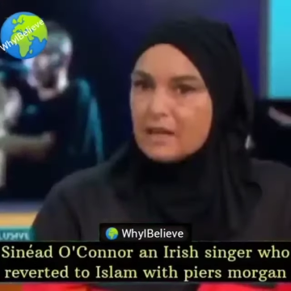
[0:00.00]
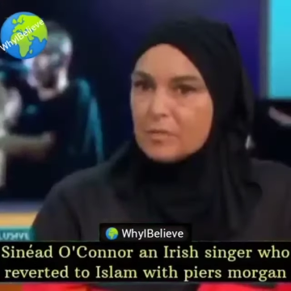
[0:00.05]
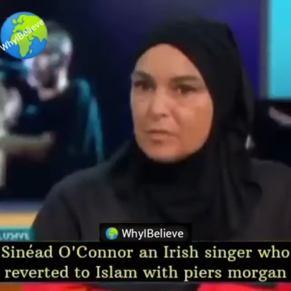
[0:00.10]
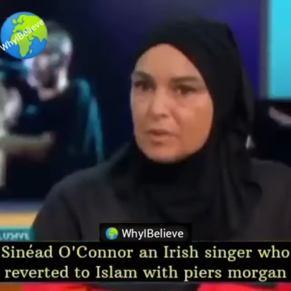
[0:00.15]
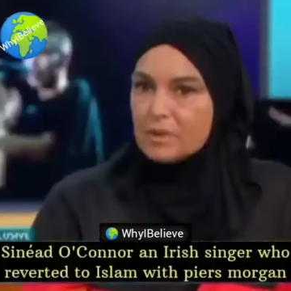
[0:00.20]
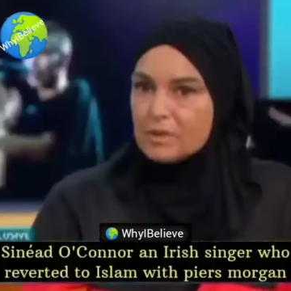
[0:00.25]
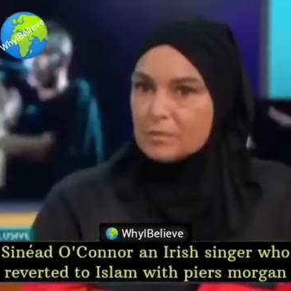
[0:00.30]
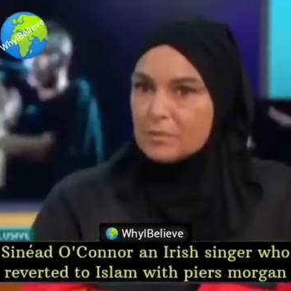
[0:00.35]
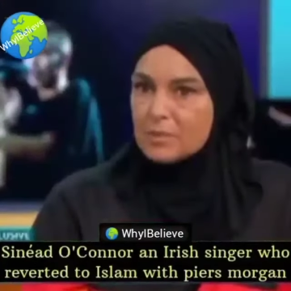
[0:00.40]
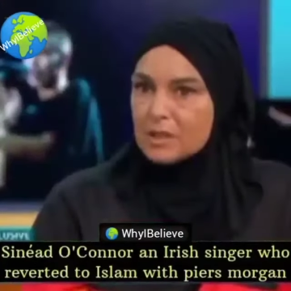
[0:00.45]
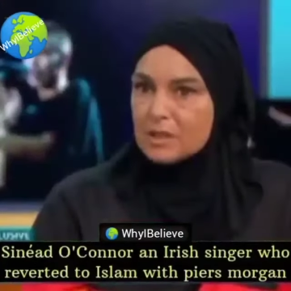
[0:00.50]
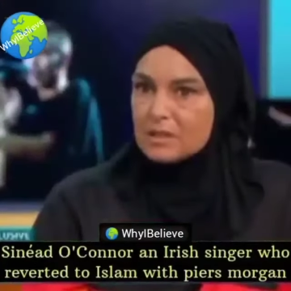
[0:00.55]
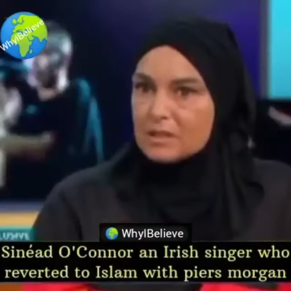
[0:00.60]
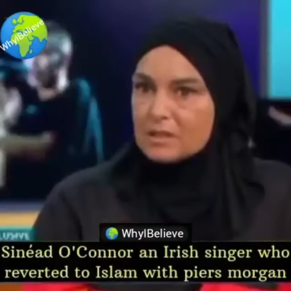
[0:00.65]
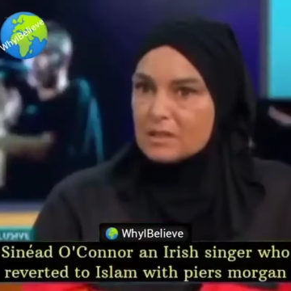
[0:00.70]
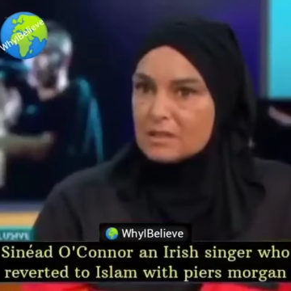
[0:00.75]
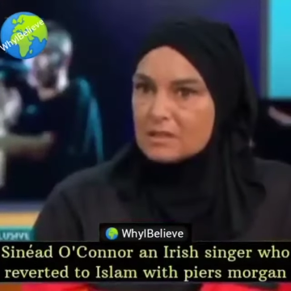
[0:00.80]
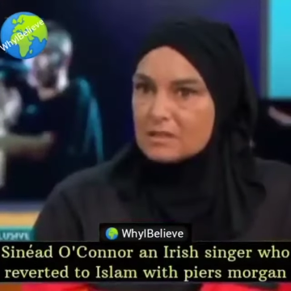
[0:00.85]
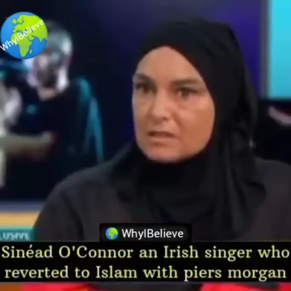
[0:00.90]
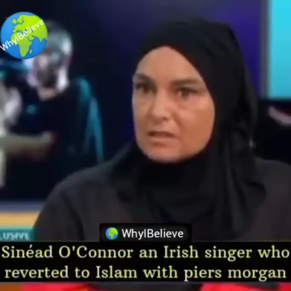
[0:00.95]
but
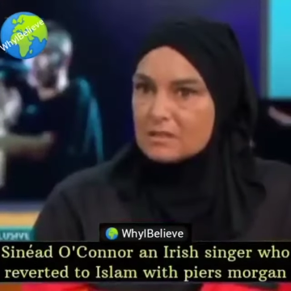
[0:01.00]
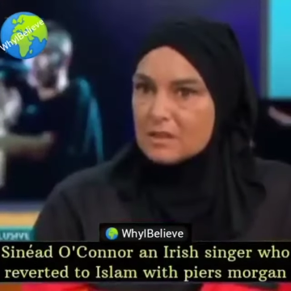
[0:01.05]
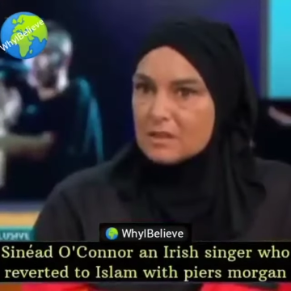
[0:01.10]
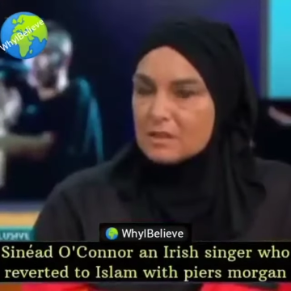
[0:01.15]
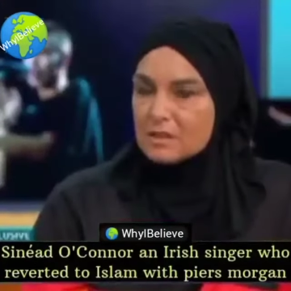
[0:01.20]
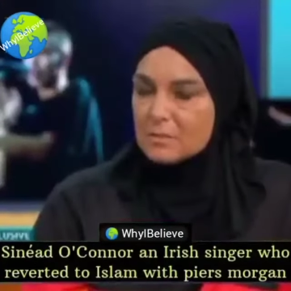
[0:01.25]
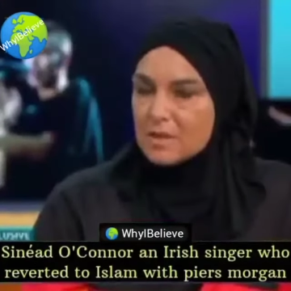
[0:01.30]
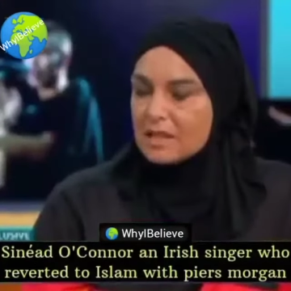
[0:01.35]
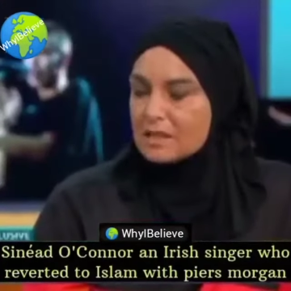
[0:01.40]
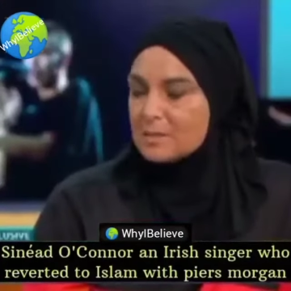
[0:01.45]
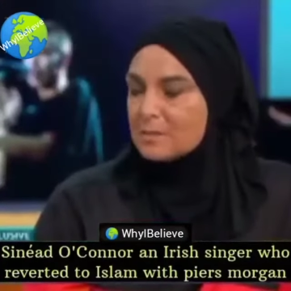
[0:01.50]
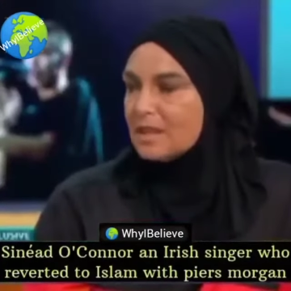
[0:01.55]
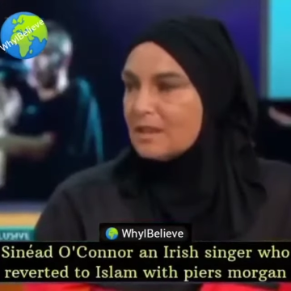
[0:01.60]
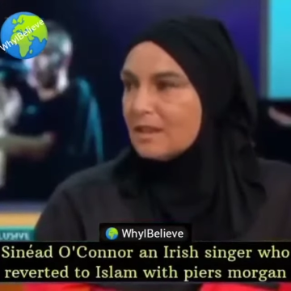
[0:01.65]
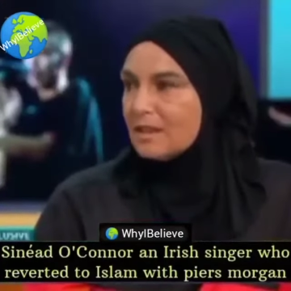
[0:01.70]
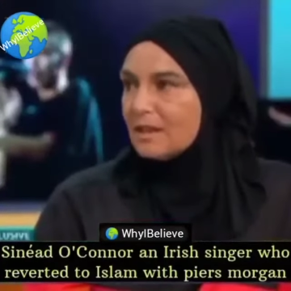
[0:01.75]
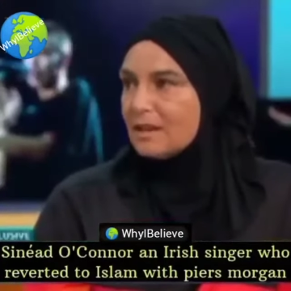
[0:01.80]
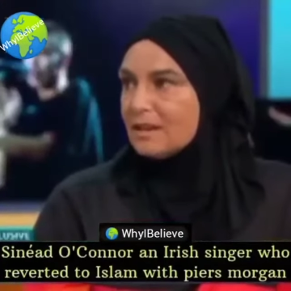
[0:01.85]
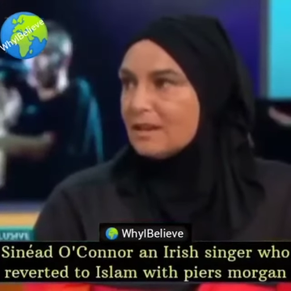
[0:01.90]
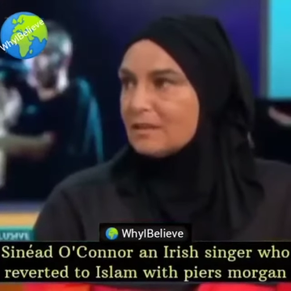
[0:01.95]
it makes me
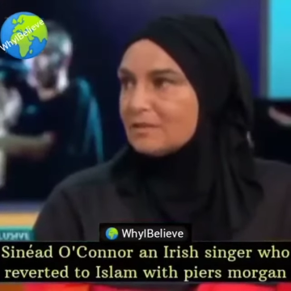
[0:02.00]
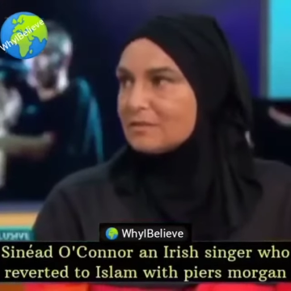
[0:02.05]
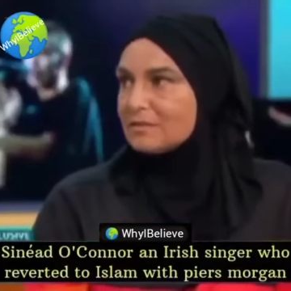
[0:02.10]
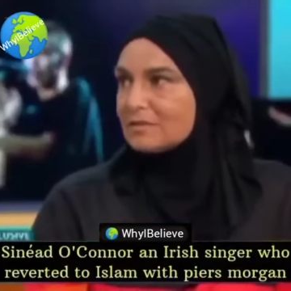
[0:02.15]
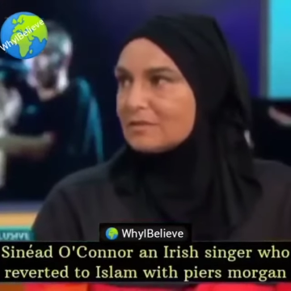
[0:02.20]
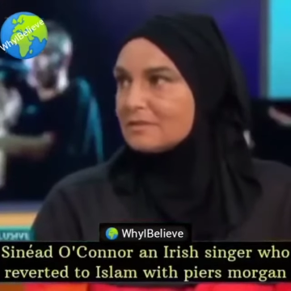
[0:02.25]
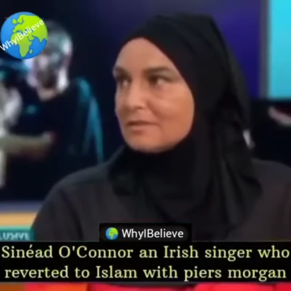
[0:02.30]
laugh.